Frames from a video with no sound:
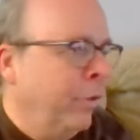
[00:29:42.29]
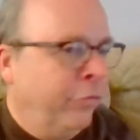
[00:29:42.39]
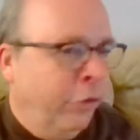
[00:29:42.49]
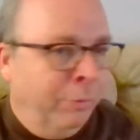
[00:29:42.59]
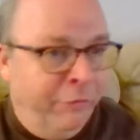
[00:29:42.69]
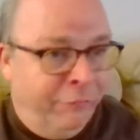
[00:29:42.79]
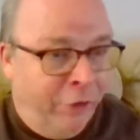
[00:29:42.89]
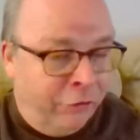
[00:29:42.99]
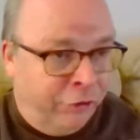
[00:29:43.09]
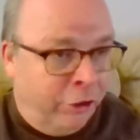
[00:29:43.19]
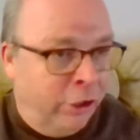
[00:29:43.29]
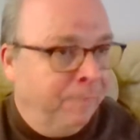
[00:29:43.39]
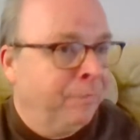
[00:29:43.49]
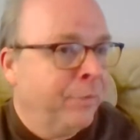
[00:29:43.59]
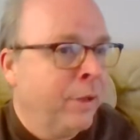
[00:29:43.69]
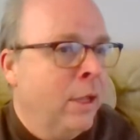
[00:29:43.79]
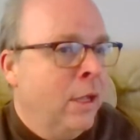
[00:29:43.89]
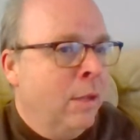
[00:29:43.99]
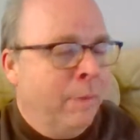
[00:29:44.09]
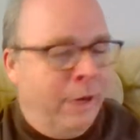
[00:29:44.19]
Still pretty functional,
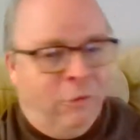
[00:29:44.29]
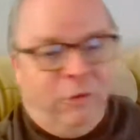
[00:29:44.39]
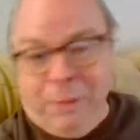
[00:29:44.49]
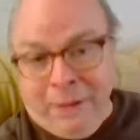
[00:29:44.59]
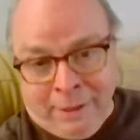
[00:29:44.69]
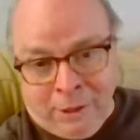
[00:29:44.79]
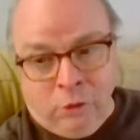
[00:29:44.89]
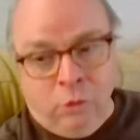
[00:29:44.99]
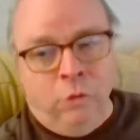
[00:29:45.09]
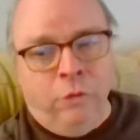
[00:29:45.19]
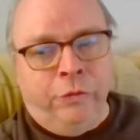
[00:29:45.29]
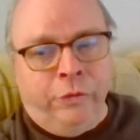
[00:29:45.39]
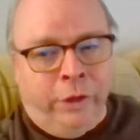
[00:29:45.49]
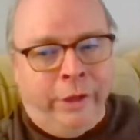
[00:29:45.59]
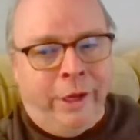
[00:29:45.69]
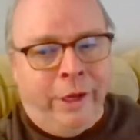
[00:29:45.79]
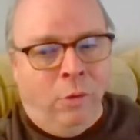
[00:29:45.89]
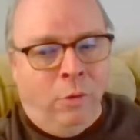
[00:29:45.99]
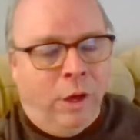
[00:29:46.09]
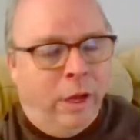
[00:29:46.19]
but he was beginning to lose
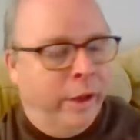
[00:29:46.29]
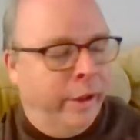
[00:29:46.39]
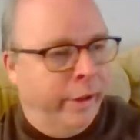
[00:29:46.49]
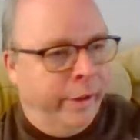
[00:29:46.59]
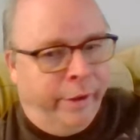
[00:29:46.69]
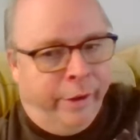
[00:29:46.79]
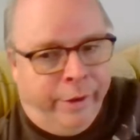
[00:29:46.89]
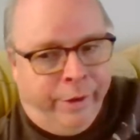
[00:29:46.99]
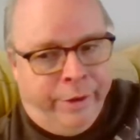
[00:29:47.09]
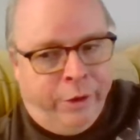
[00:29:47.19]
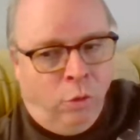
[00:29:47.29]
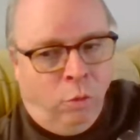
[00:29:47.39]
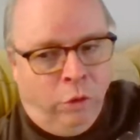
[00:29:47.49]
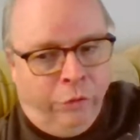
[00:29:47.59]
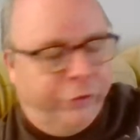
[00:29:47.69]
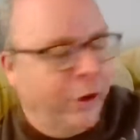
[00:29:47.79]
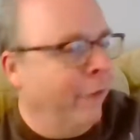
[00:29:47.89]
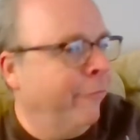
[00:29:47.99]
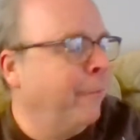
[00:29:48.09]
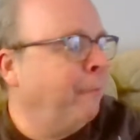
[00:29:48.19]
real
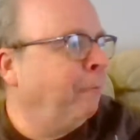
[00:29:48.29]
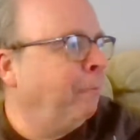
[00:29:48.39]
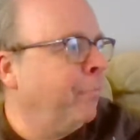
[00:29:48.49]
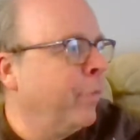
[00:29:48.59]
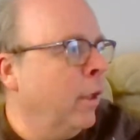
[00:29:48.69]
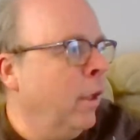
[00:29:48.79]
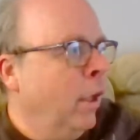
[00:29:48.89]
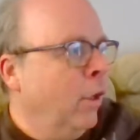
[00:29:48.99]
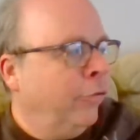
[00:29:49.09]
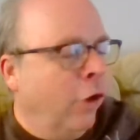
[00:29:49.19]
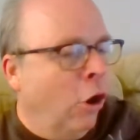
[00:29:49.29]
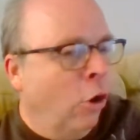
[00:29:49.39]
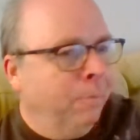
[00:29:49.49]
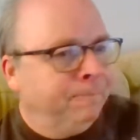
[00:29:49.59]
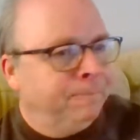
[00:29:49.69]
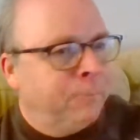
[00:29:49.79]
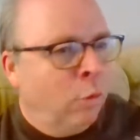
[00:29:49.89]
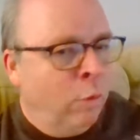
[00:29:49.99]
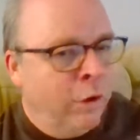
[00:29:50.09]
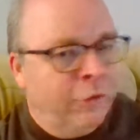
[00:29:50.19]
stuff. So
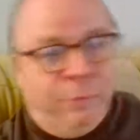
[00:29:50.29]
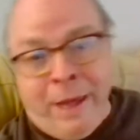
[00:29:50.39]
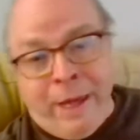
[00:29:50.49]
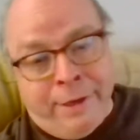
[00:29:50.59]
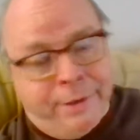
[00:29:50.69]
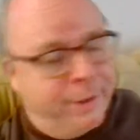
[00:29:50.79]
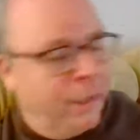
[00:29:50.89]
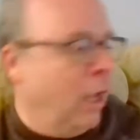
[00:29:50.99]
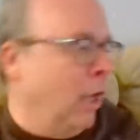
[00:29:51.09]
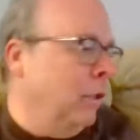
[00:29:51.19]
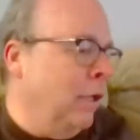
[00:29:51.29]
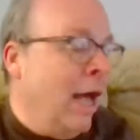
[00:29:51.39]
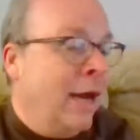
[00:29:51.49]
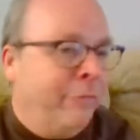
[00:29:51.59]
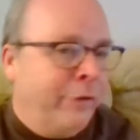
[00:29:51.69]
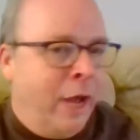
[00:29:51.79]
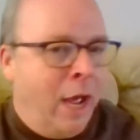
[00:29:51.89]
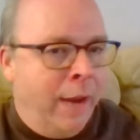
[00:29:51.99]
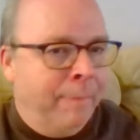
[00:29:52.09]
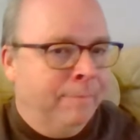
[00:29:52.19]
we spent a lot of
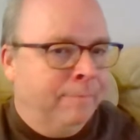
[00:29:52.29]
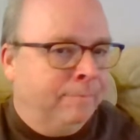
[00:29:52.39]
time.